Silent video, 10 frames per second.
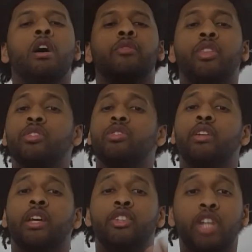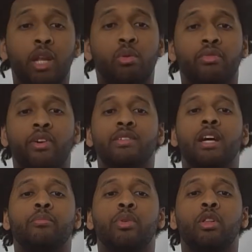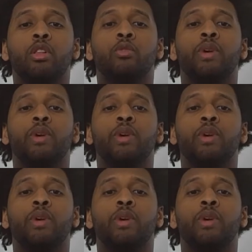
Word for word: For those starting in January, for example,